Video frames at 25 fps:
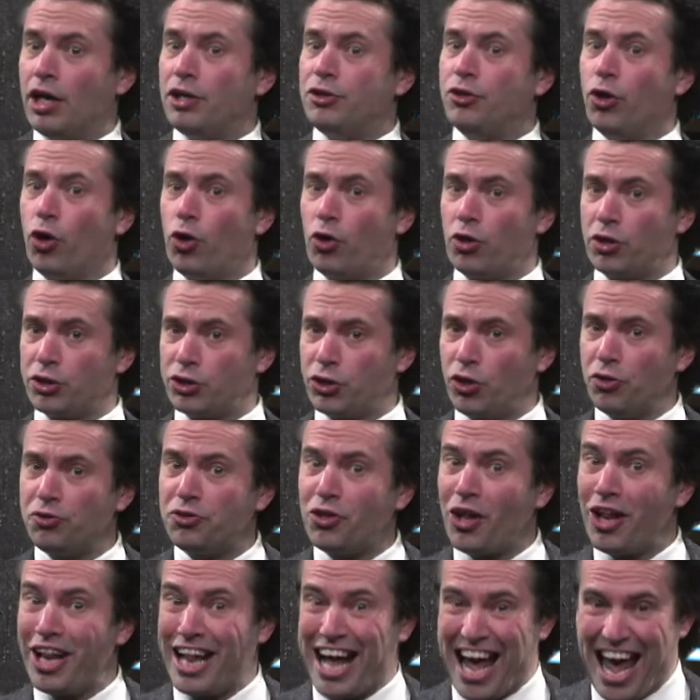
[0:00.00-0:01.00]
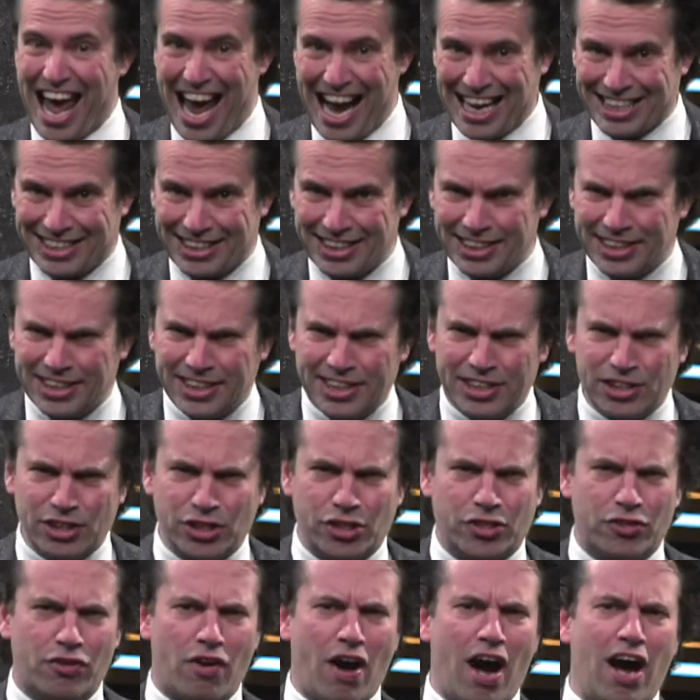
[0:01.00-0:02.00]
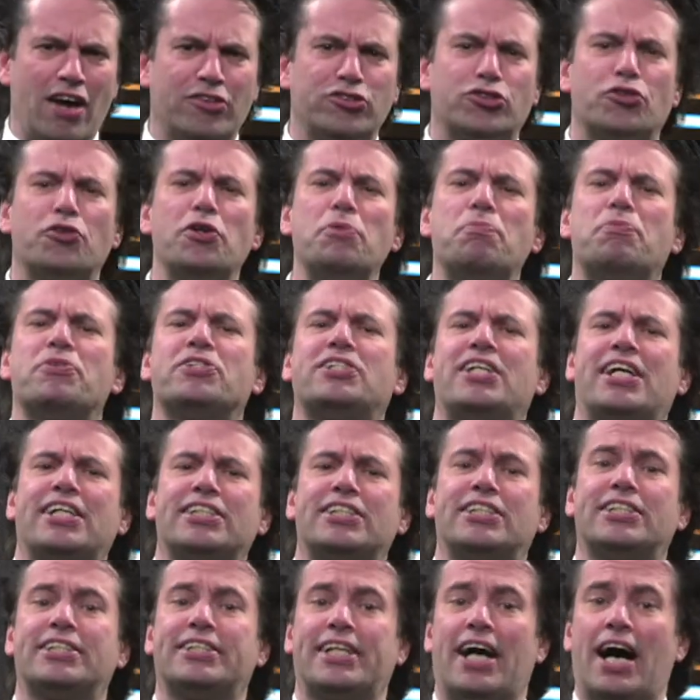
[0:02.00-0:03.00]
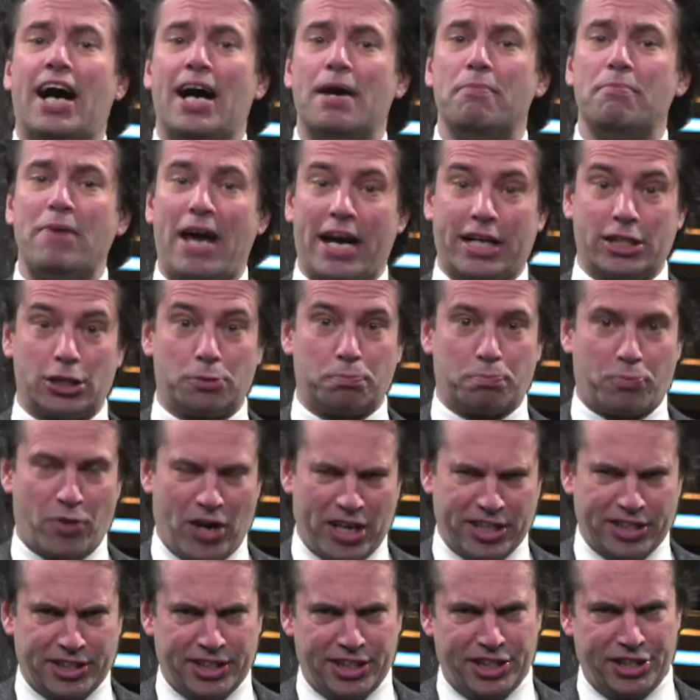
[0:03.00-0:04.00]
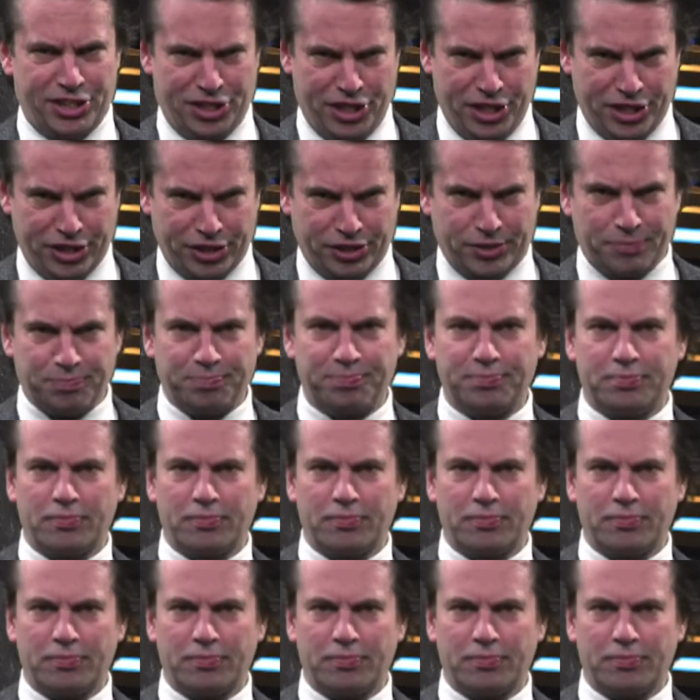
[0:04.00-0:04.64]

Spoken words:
The horizontal axis in this graph represents time expressed in years.